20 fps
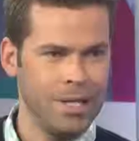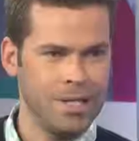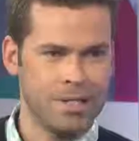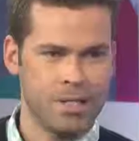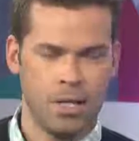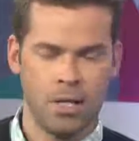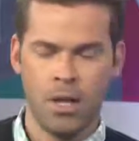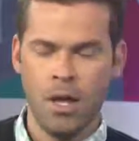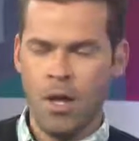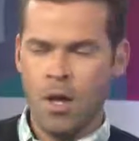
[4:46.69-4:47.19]

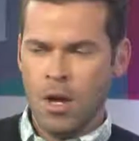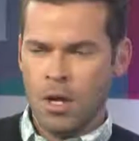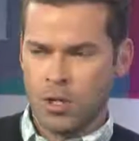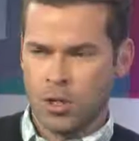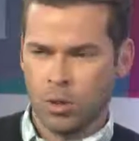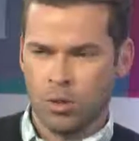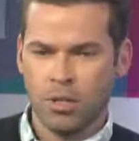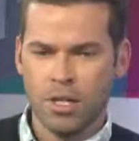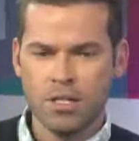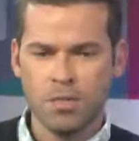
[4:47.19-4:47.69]
lesson.
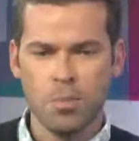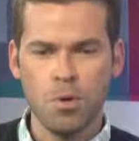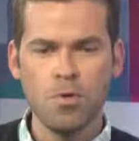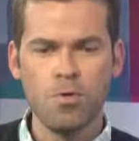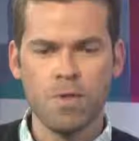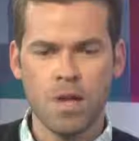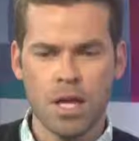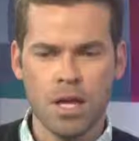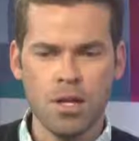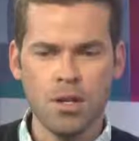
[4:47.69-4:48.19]
So let's
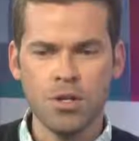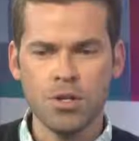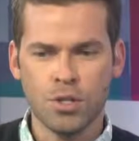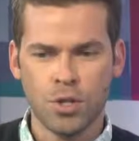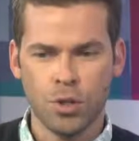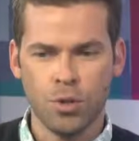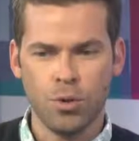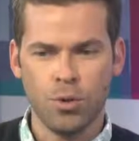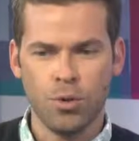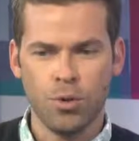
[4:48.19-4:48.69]
move
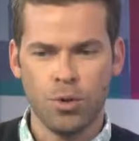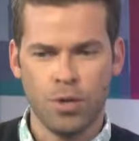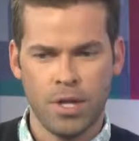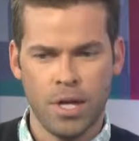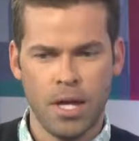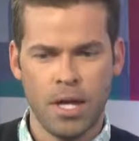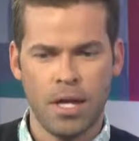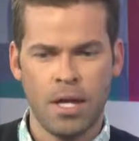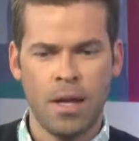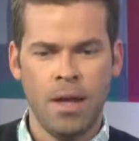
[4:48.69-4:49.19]
into
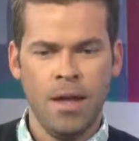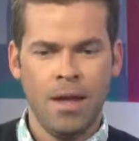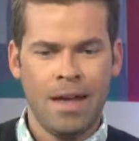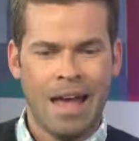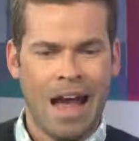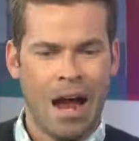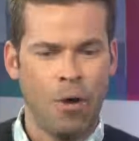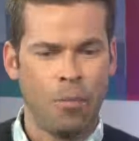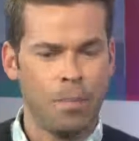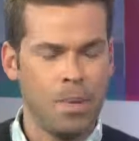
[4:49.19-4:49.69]
then
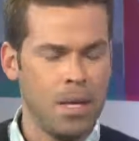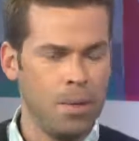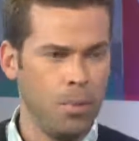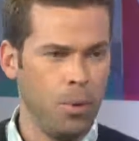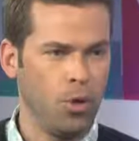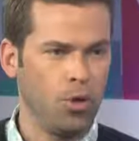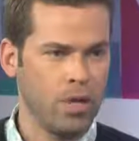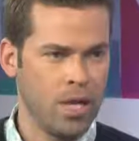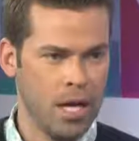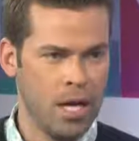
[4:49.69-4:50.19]
how
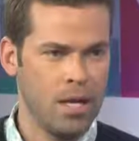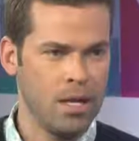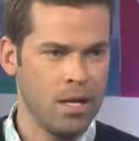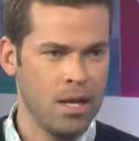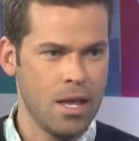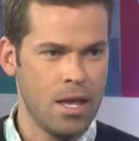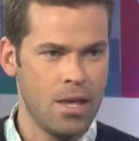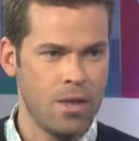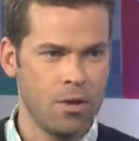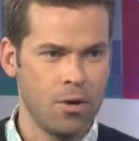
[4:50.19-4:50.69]
people
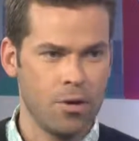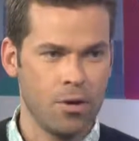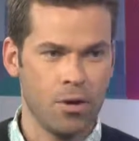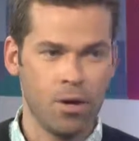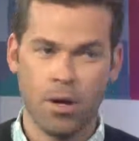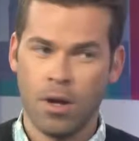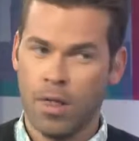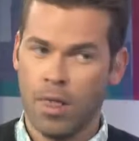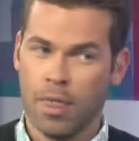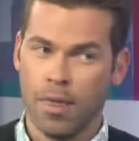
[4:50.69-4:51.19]
can
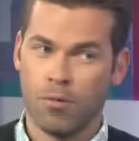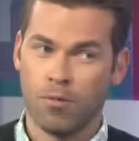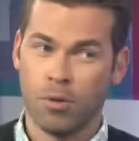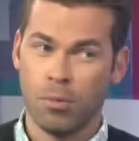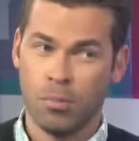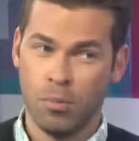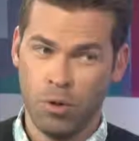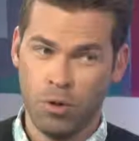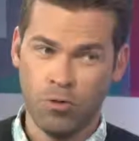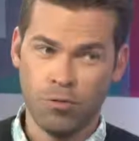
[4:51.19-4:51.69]
either
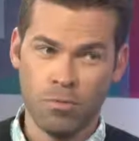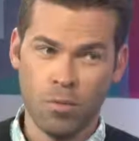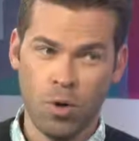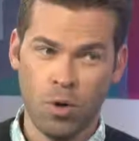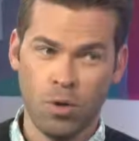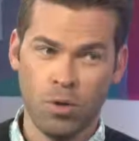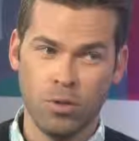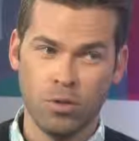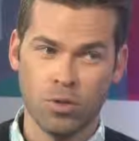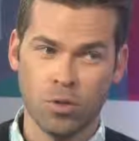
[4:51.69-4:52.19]
remove
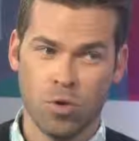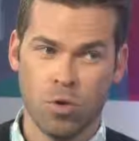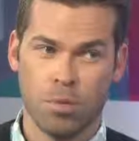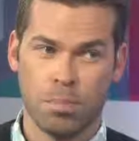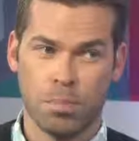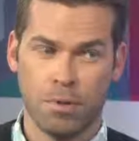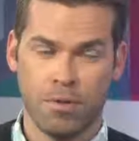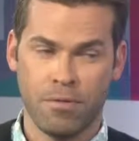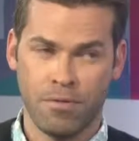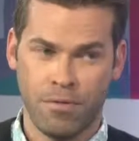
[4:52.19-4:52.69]
mold or
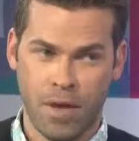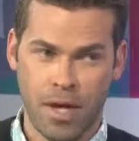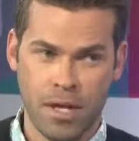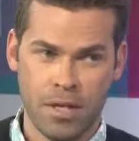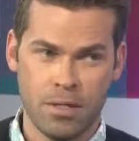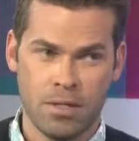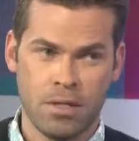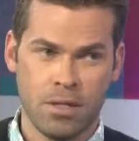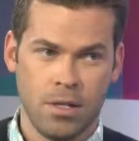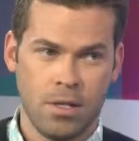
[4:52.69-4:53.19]

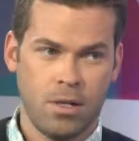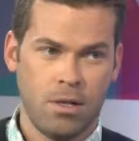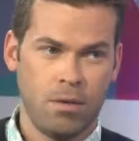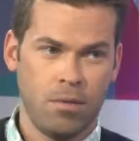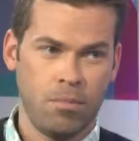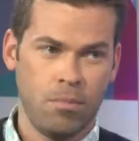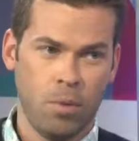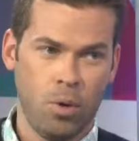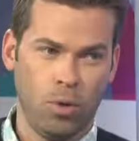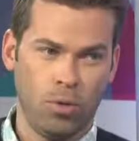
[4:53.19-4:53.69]
prevent
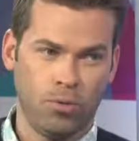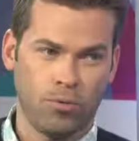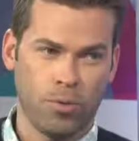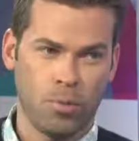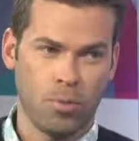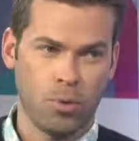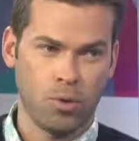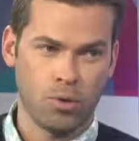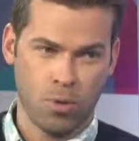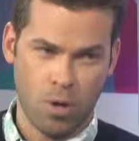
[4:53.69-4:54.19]
mold
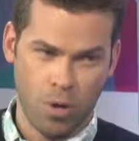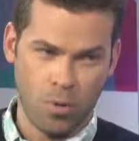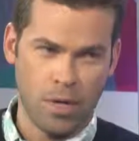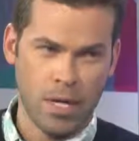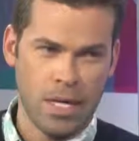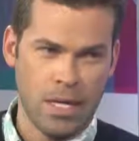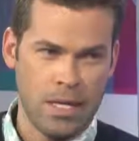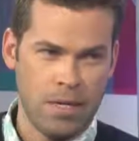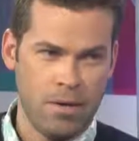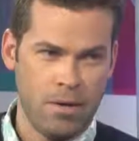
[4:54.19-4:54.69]
from
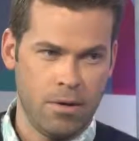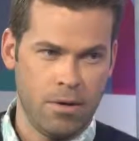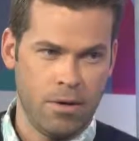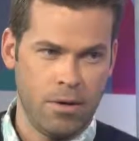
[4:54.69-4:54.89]
growing in their